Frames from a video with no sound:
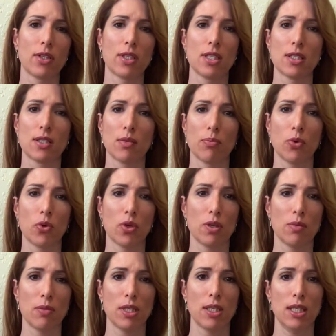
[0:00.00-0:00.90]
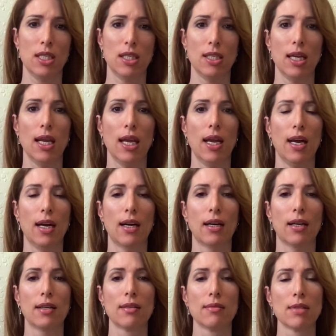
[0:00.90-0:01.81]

disappointment in the air.